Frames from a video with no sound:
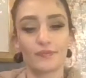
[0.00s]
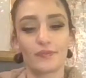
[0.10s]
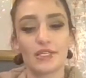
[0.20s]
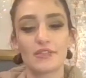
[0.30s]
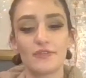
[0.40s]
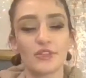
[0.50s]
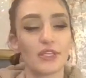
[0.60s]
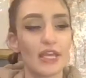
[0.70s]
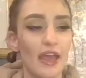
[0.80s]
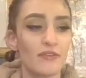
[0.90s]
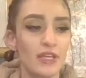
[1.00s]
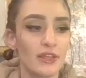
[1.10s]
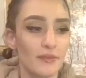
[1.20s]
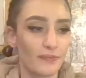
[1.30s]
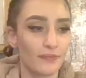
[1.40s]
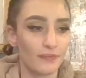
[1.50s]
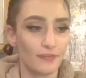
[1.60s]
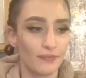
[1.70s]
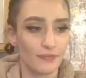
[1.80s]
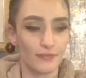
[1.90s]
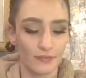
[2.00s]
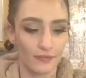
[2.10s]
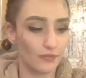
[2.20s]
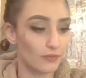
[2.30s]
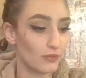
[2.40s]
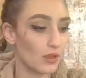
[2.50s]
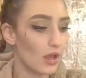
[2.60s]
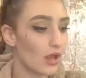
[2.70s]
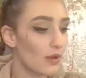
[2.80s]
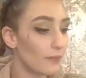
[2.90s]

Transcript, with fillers: It feels heavy. Oh.